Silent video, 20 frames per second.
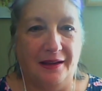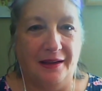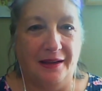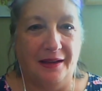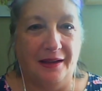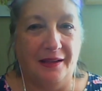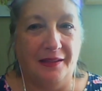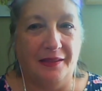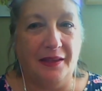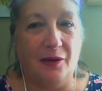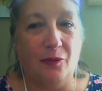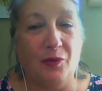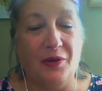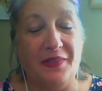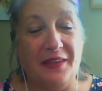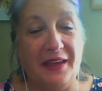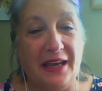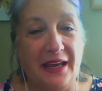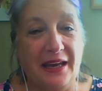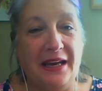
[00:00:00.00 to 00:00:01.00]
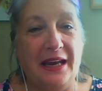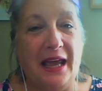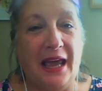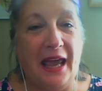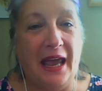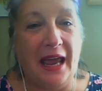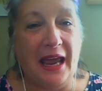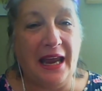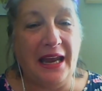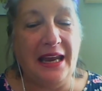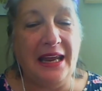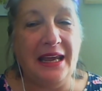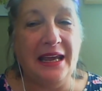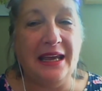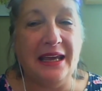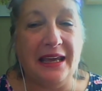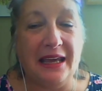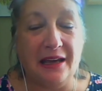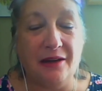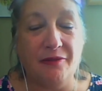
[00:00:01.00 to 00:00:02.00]
that within any
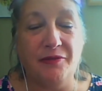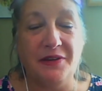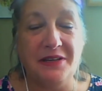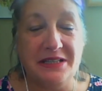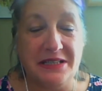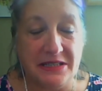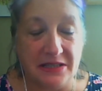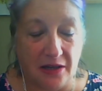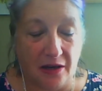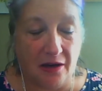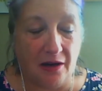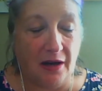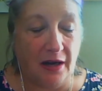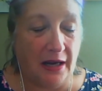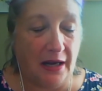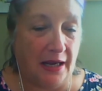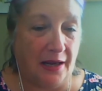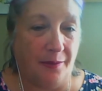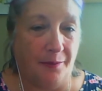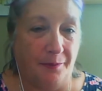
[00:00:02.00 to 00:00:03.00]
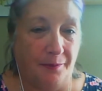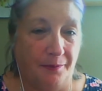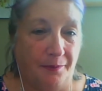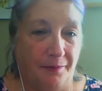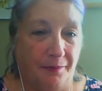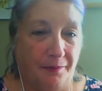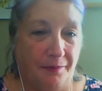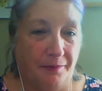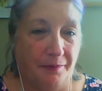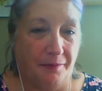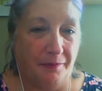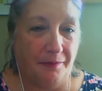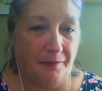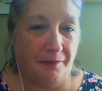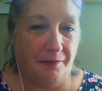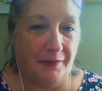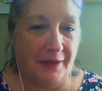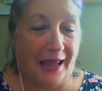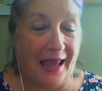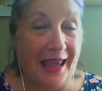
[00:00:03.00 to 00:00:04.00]
given time,
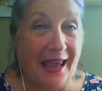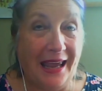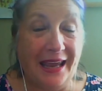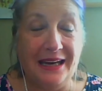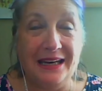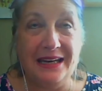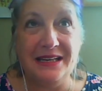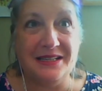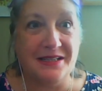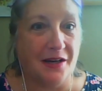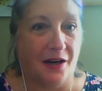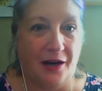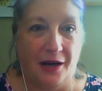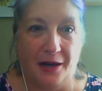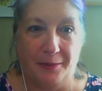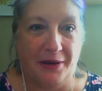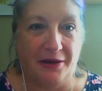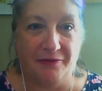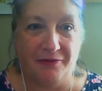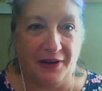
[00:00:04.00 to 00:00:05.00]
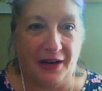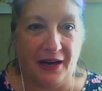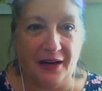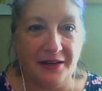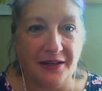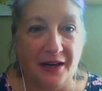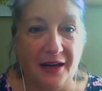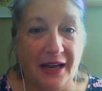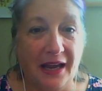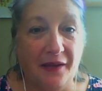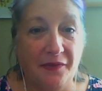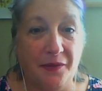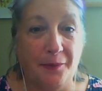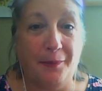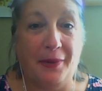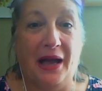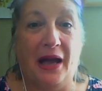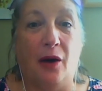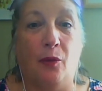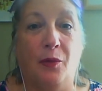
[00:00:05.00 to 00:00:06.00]
any time in fact, I had the
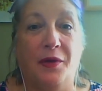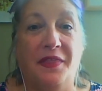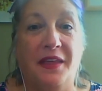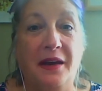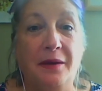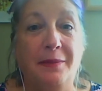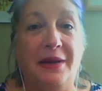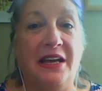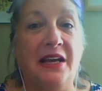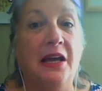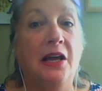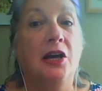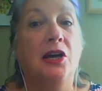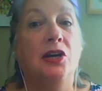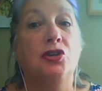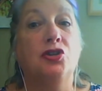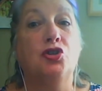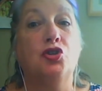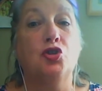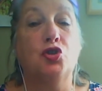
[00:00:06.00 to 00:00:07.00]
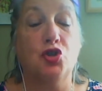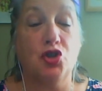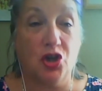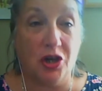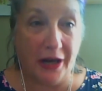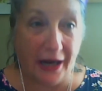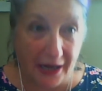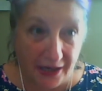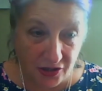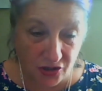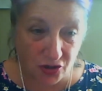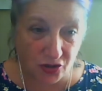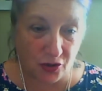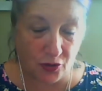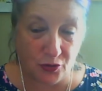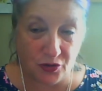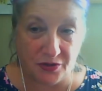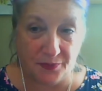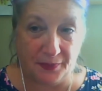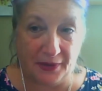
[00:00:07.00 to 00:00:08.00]
power within me to change
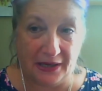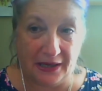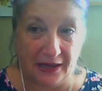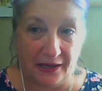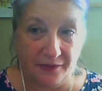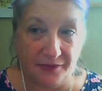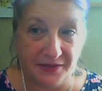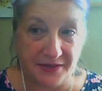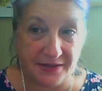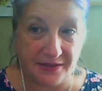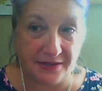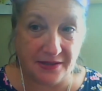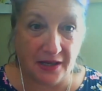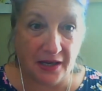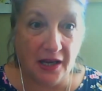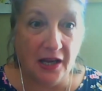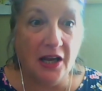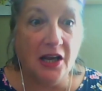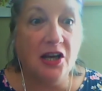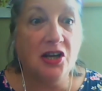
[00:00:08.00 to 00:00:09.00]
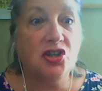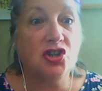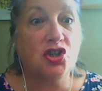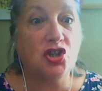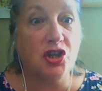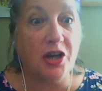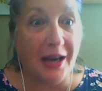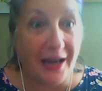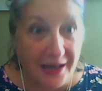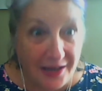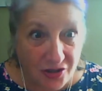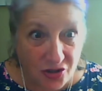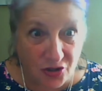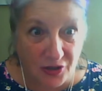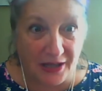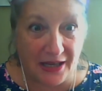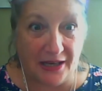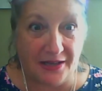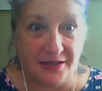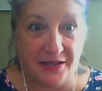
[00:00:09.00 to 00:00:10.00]
those beliefs, change
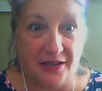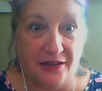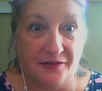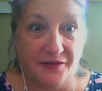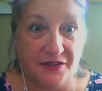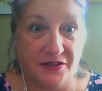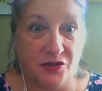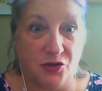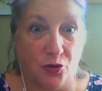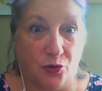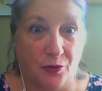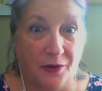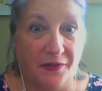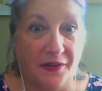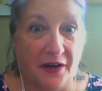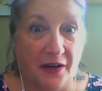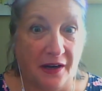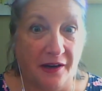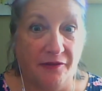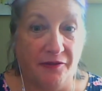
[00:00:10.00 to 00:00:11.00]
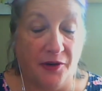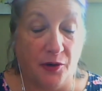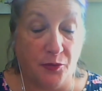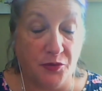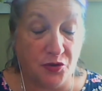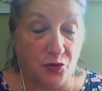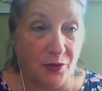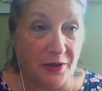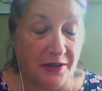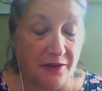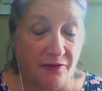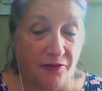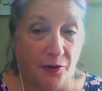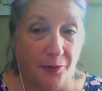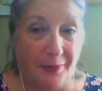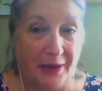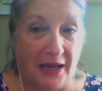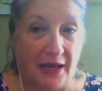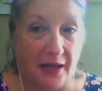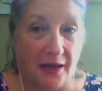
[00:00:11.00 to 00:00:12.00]
the ending of the story that I felt was written for
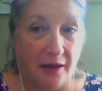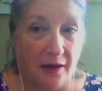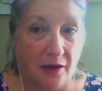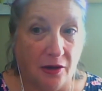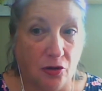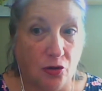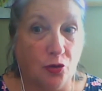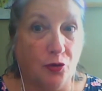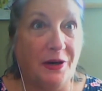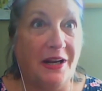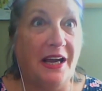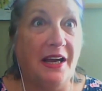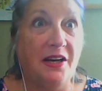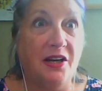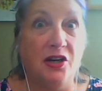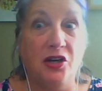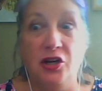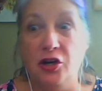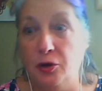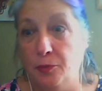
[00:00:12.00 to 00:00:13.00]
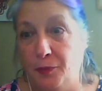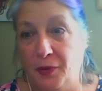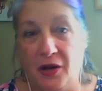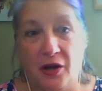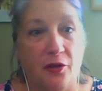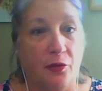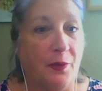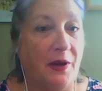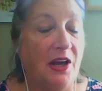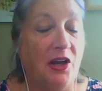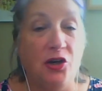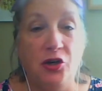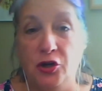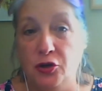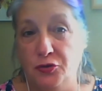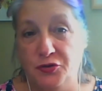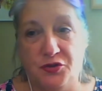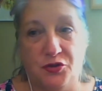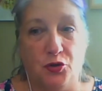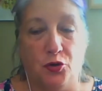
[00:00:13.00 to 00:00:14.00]
me, create a new pathway, a new
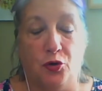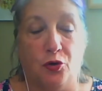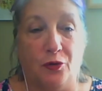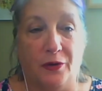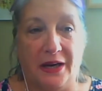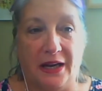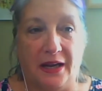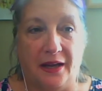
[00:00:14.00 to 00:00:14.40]
story,